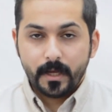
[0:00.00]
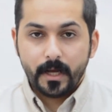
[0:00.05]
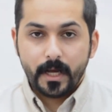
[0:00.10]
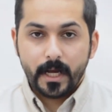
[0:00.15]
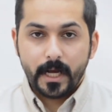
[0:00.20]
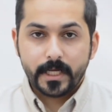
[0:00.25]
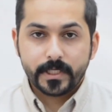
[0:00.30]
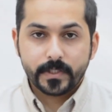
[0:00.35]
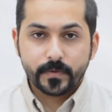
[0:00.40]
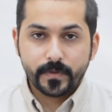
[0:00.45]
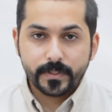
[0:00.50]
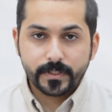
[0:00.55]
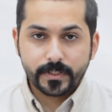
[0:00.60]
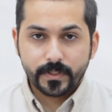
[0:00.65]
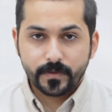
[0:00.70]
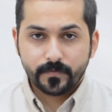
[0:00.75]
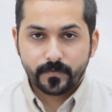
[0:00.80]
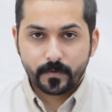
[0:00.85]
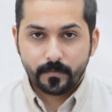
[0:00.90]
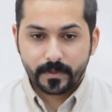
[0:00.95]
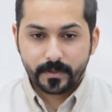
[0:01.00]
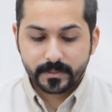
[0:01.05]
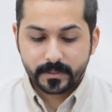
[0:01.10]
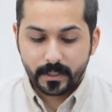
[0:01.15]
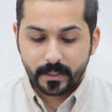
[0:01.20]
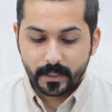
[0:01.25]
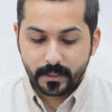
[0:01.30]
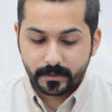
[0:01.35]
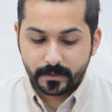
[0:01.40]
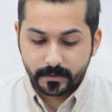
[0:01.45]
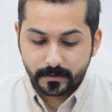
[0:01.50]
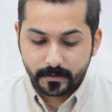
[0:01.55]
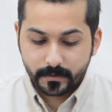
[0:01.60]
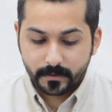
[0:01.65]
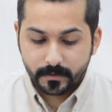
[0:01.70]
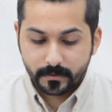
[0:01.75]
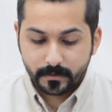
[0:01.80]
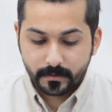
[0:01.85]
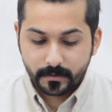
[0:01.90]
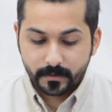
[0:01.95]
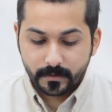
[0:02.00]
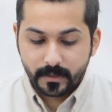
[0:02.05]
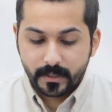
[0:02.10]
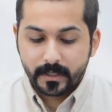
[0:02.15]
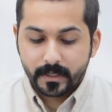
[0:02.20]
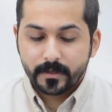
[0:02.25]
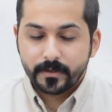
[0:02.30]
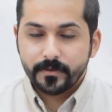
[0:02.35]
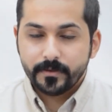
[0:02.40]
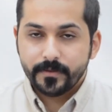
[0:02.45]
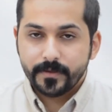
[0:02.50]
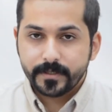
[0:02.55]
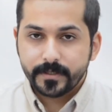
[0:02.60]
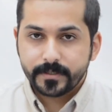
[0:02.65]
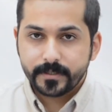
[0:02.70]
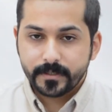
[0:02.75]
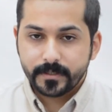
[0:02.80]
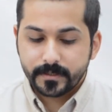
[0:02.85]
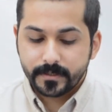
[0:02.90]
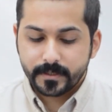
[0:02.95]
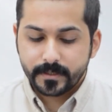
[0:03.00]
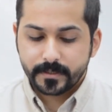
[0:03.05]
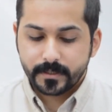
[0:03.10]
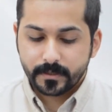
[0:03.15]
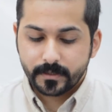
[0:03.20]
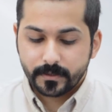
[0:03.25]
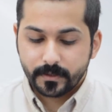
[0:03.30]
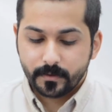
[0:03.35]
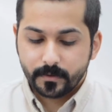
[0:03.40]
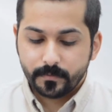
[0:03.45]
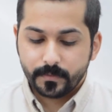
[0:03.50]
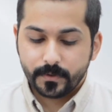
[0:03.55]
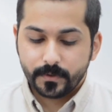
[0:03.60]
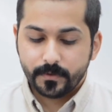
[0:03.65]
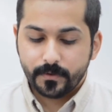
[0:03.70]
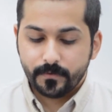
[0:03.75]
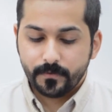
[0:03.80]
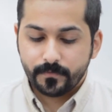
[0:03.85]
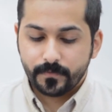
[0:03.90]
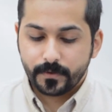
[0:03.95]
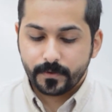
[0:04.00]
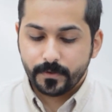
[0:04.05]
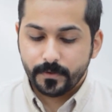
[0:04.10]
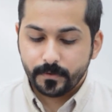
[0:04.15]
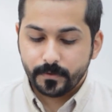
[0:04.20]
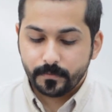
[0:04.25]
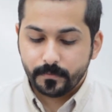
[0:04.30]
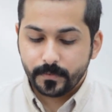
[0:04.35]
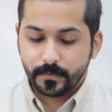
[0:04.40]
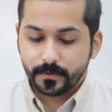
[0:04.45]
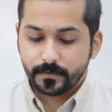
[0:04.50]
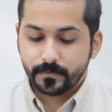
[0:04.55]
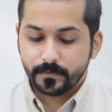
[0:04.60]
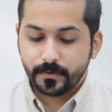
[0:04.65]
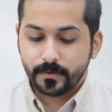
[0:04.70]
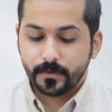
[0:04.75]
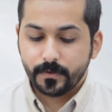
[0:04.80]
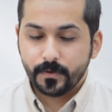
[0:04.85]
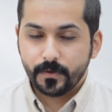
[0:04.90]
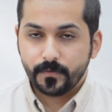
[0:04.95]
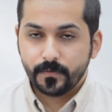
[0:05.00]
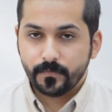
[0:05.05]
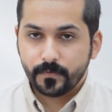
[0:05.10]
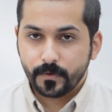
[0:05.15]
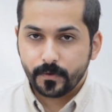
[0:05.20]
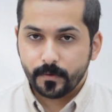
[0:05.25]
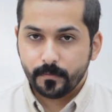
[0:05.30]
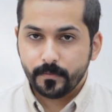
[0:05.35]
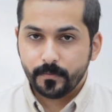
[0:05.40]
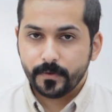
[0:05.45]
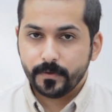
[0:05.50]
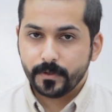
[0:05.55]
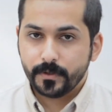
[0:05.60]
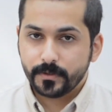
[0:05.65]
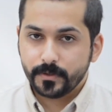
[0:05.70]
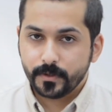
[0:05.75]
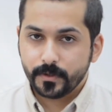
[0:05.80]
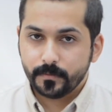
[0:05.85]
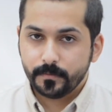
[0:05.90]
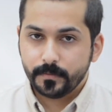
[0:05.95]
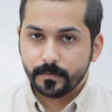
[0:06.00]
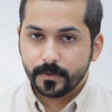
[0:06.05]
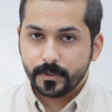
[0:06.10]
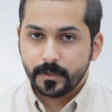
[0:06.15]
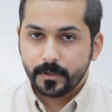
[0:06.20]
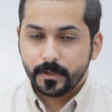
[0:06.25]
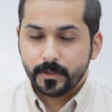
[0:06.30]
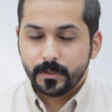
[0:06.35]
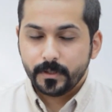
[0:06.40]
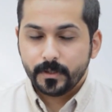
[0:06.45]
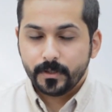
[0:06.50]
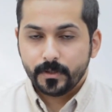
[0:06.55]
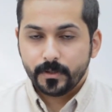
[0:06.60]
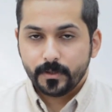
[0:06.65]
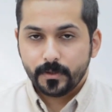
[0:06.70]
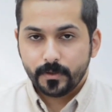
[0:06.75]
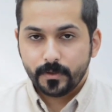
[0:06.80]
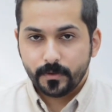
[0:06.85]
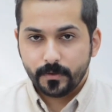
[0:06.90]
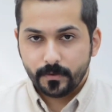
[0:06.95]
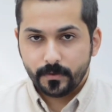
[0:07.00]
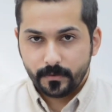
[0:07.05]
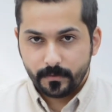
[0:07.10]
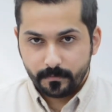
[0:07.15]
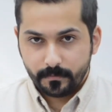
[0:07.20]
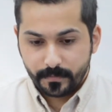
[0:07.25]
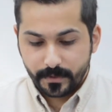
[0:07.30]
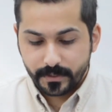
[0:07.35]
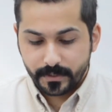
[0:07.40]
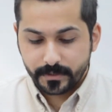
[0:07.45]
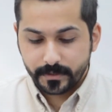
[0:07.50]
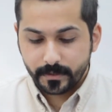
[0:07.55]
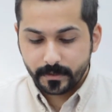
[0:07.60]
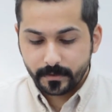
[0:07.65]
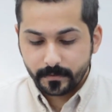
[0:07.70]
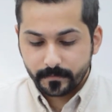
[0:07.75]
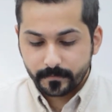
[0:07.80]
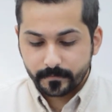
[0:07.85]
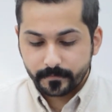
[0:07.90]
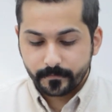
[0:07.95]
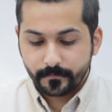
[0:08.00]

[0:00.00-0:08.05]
As we see from the slide, this is the setup of equipment from the top picture,